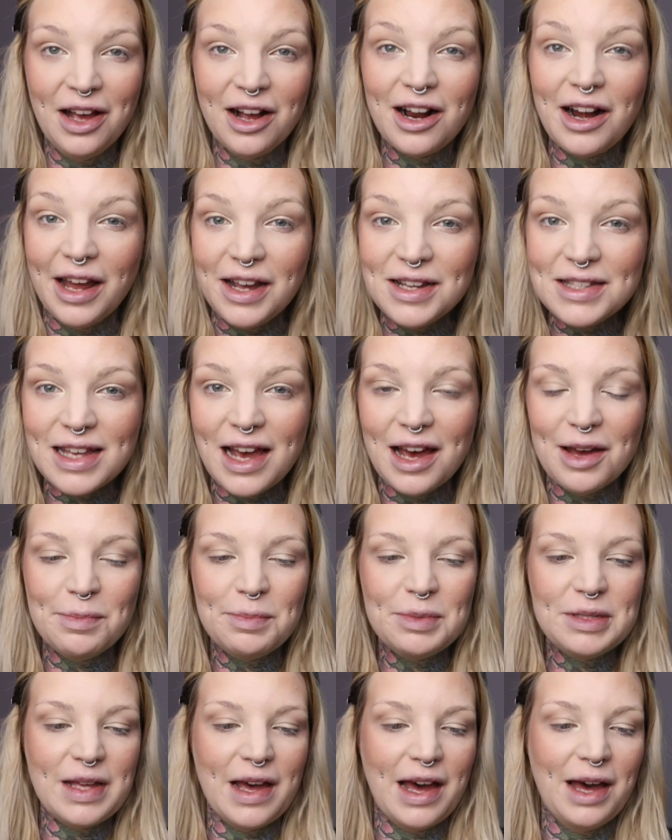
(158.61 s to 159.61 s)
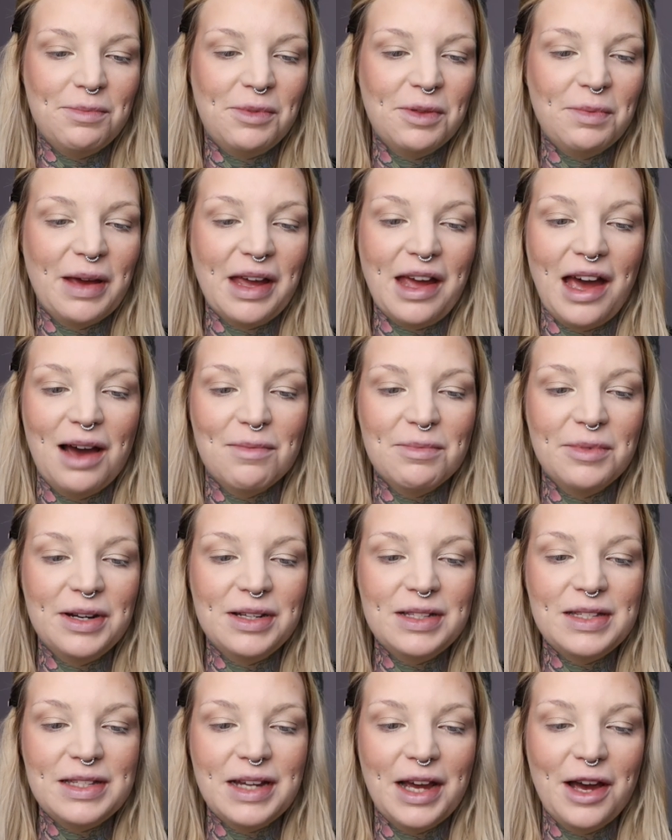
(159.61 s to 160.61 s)
close-ups with my camera
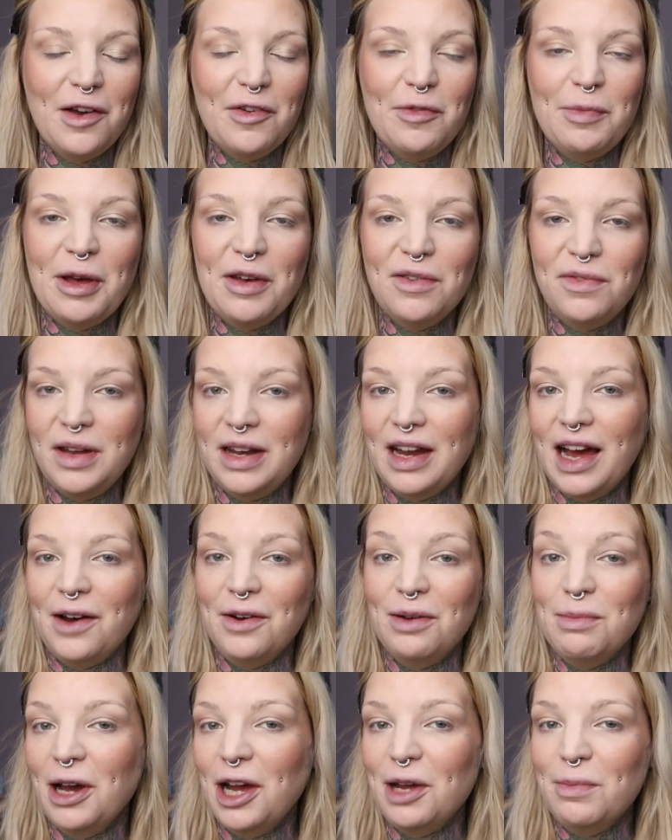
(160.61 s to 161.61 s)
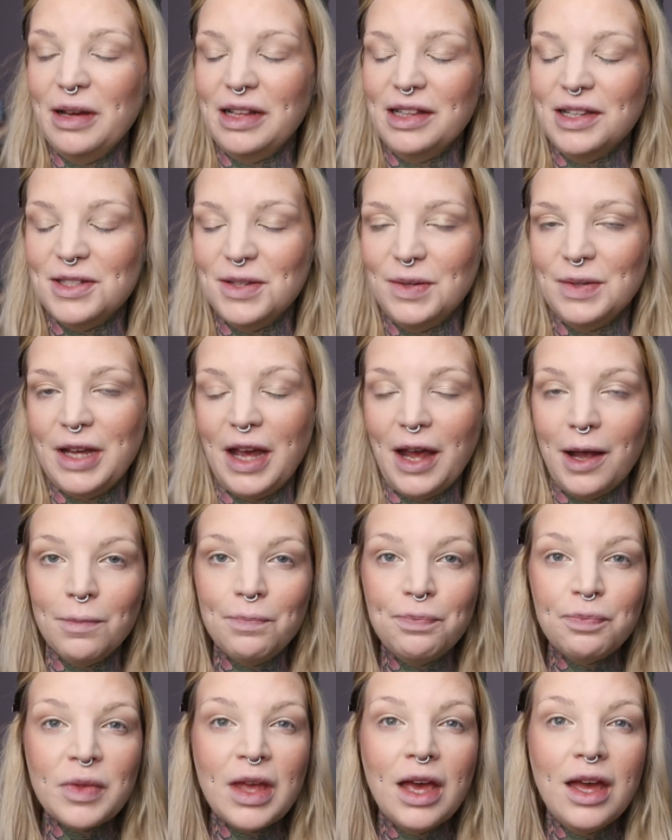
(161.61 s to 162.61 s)
and stuff, but for now I'm hoping this will do.